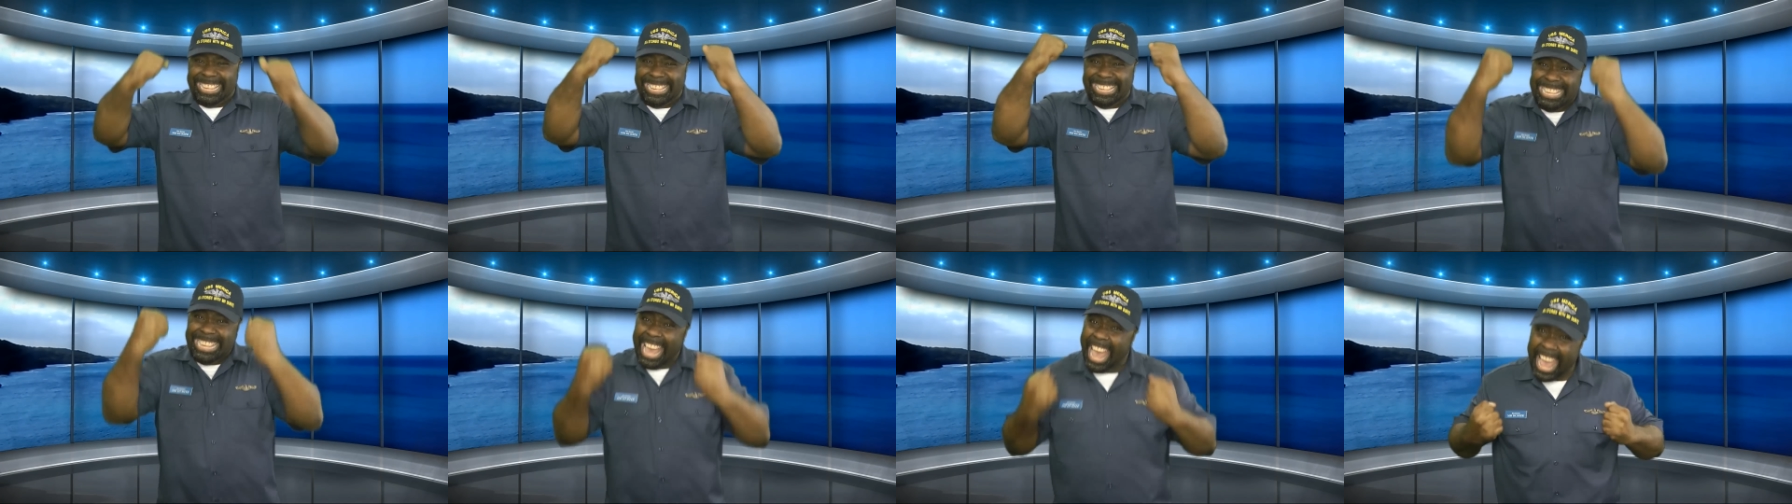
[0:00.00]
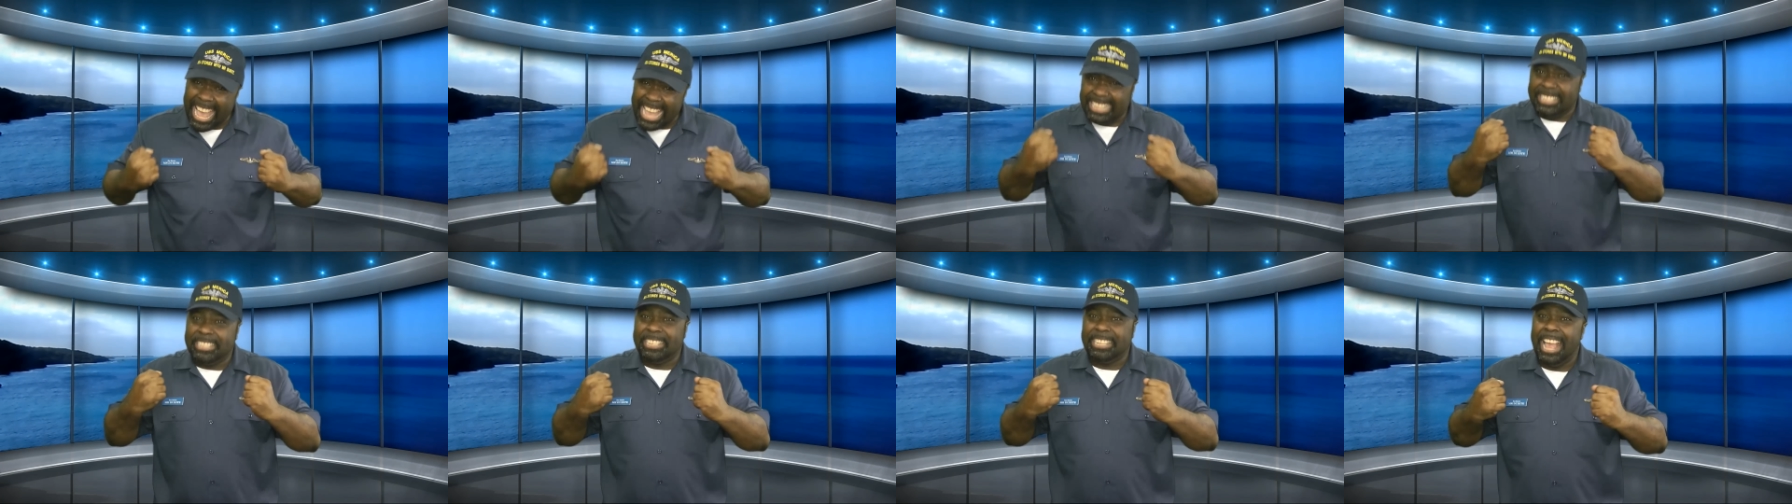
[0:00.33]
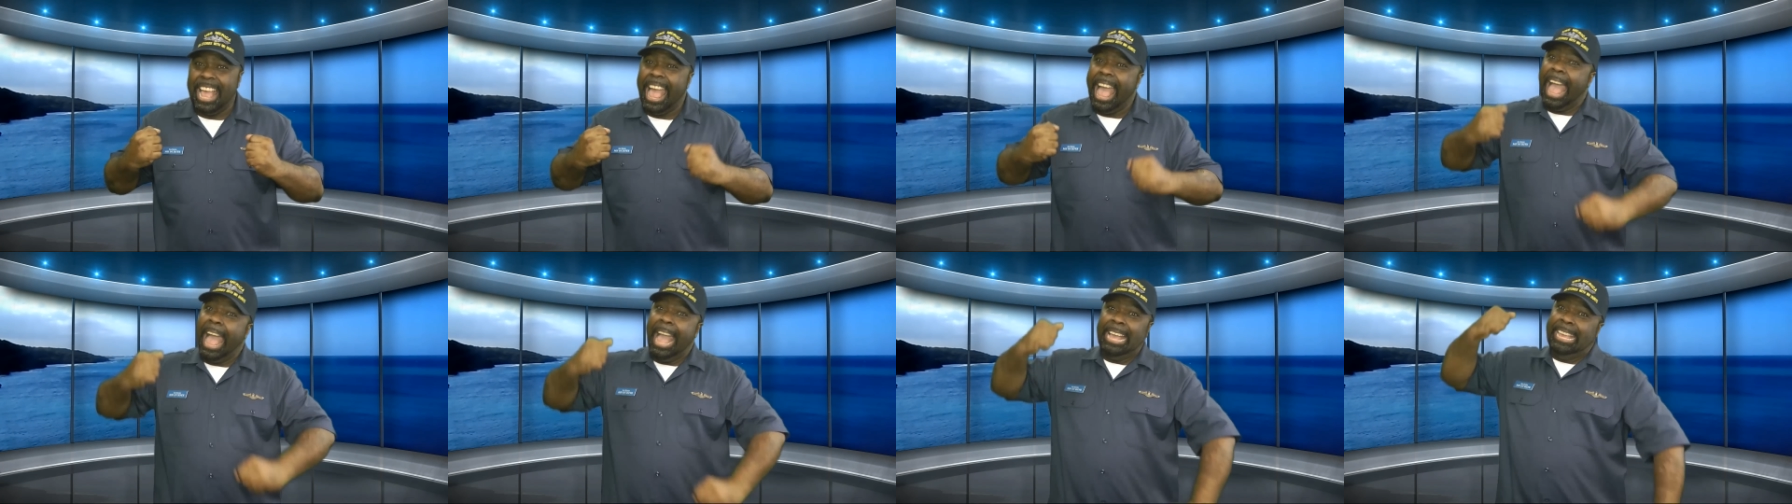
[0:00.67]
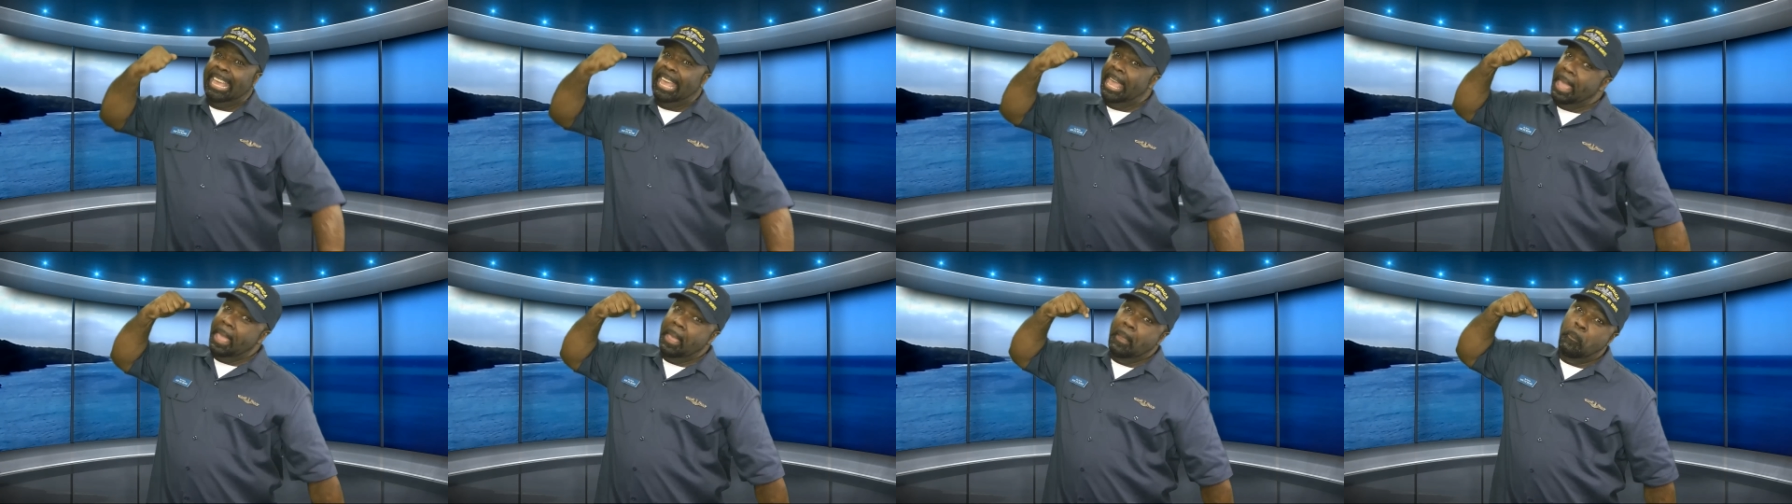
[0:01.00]
Yes, I
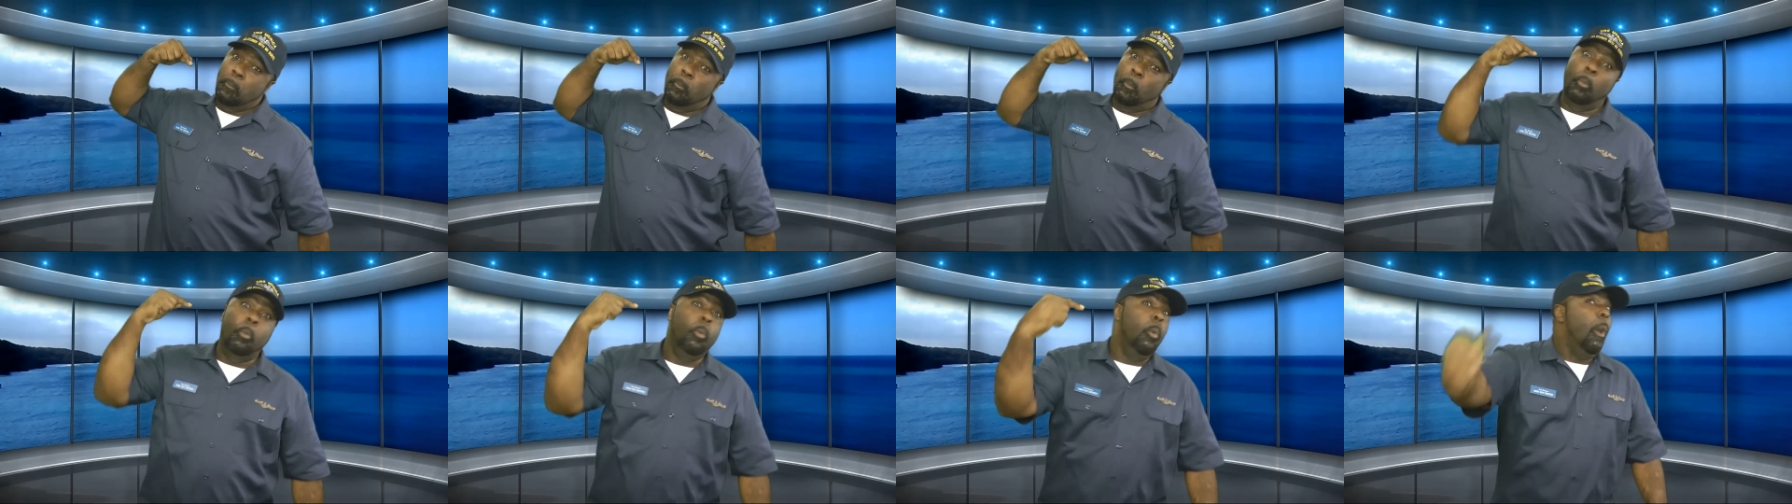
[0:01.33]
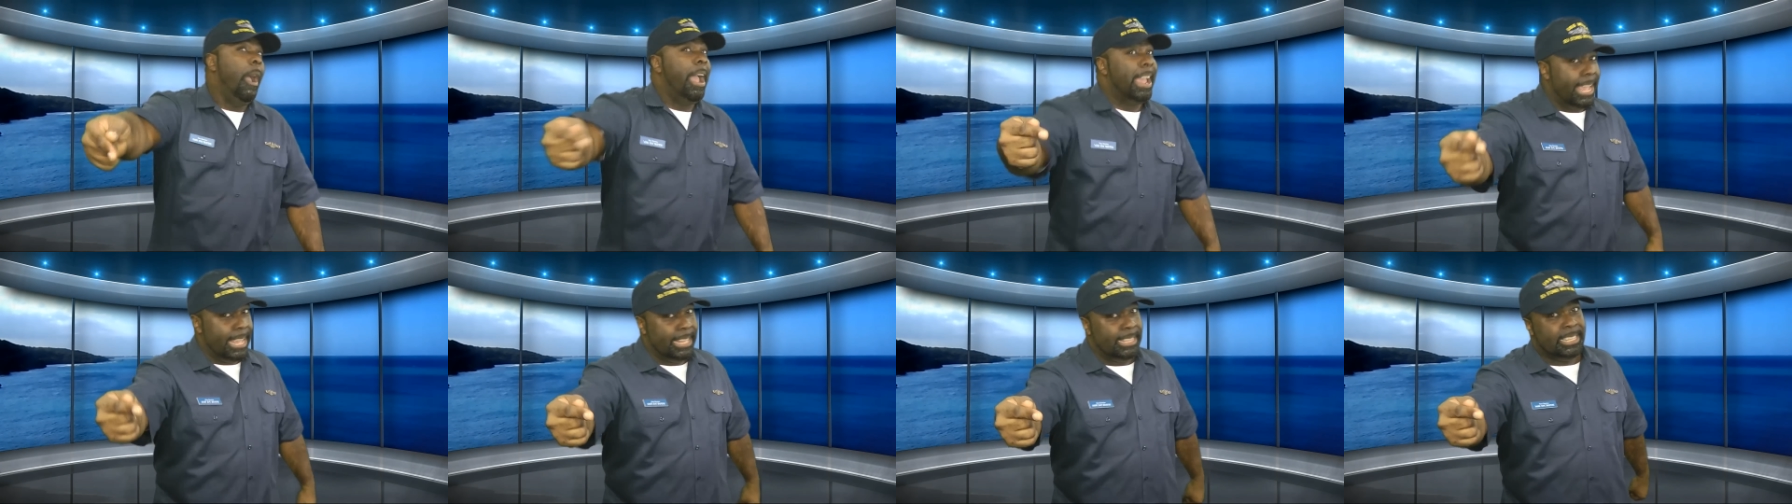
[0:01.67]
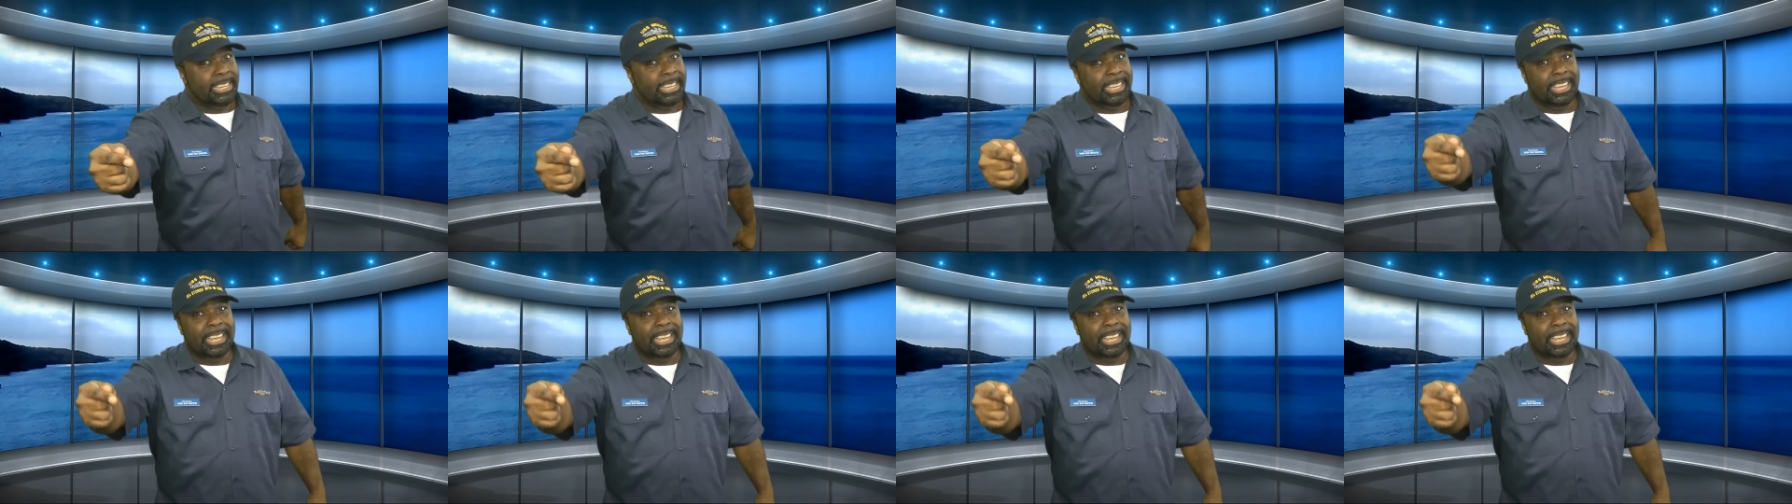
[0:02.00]
can't wait.